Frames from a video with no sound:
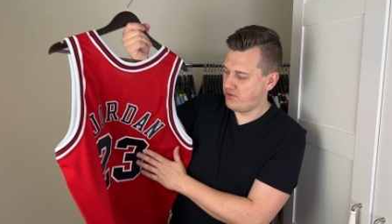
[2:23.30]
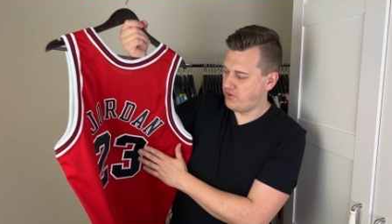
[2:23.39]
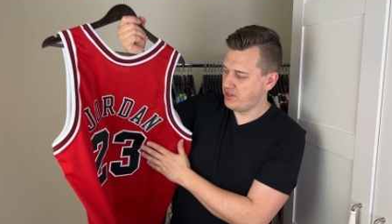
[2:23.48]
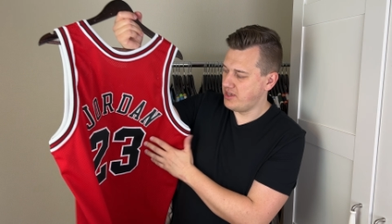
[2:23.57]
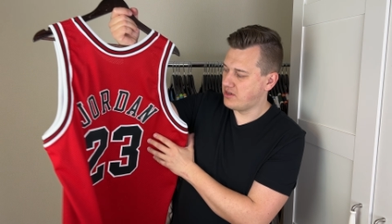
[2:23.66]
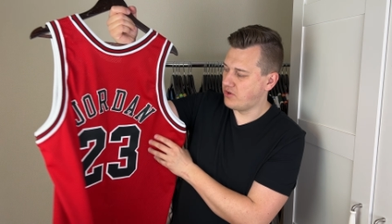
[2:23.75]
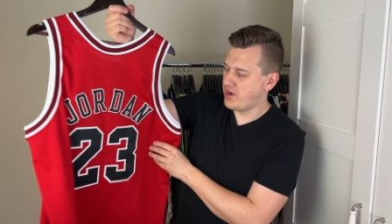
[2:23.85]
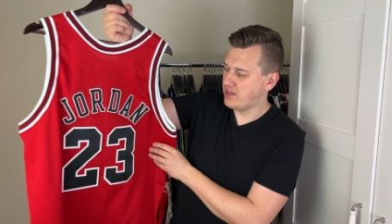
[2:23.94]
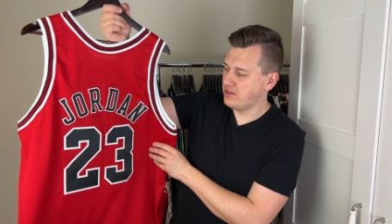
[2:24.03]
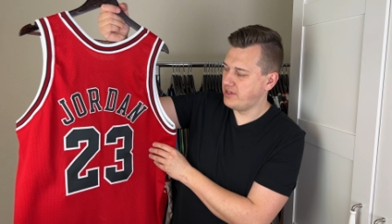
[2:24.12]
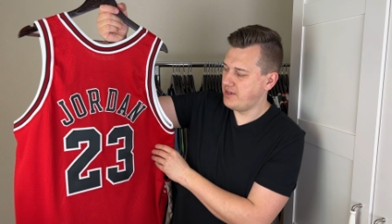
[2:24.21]
really
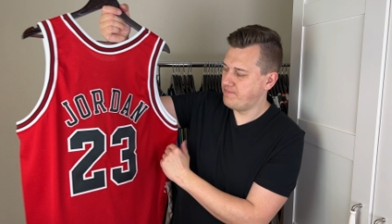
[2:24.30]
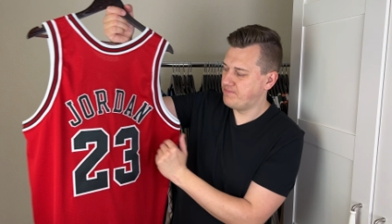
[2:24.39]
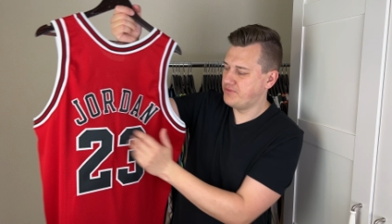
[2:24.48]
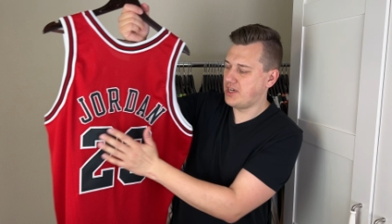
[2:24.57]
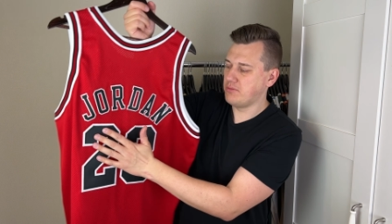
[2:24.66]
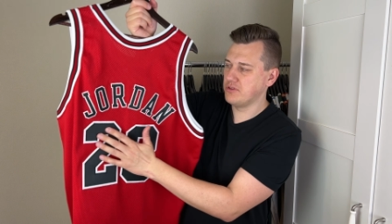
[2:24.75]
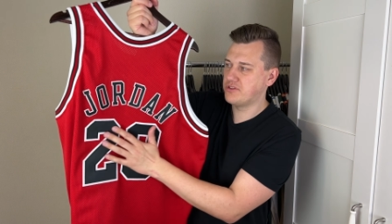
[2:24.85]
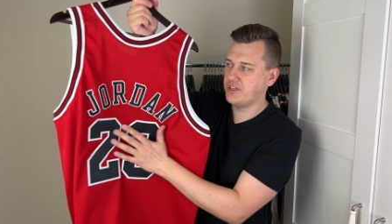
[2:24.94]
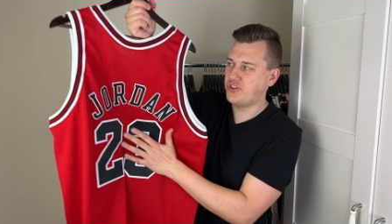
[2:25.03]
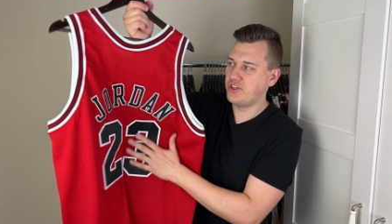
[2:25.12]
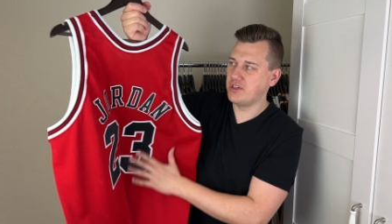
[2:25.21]
correctly. Double
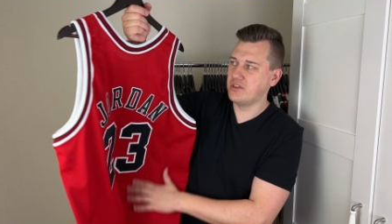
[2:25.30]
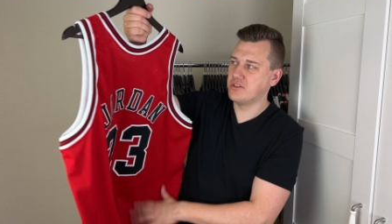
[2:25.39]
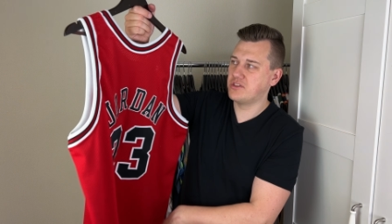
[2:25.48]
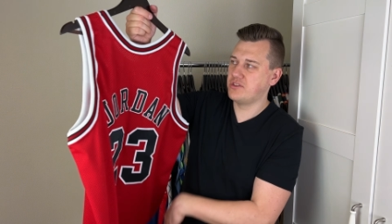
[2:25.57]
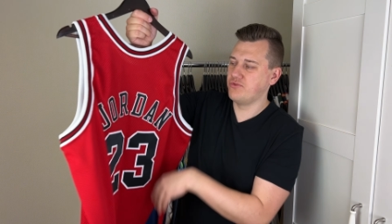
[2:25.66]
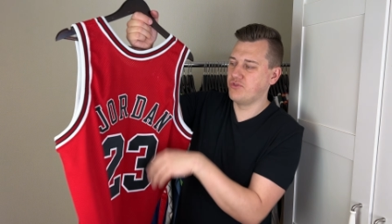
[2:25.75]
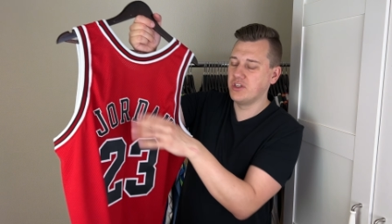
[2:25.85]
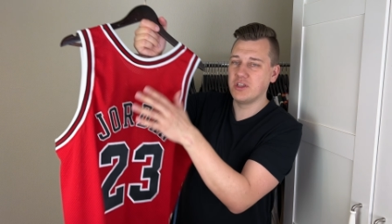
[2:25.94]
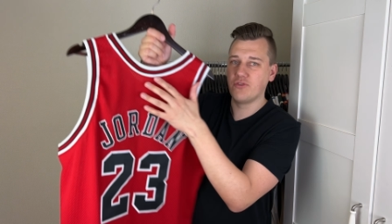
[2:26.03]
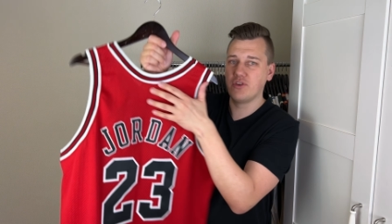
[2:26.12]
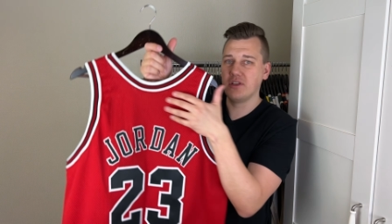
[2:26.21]
stitching is
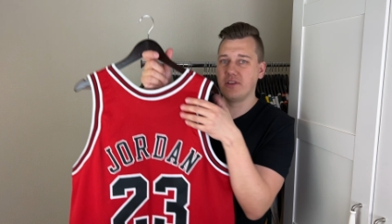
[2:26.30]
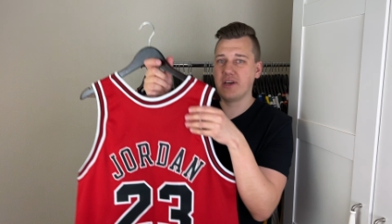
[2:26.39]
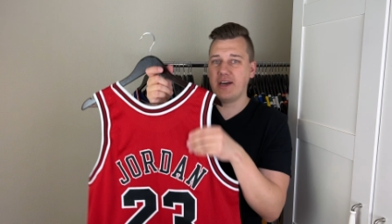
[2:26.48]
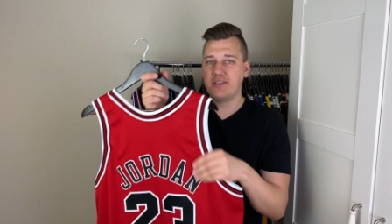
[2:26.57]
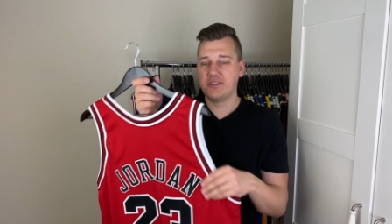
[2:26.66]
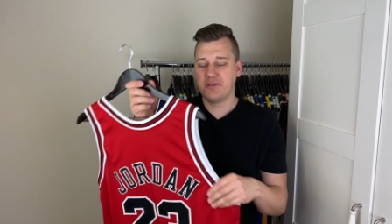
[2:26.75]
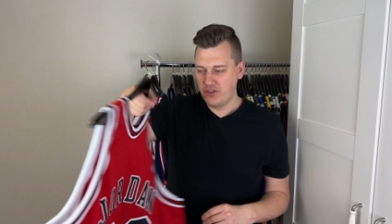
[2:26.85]
really nice.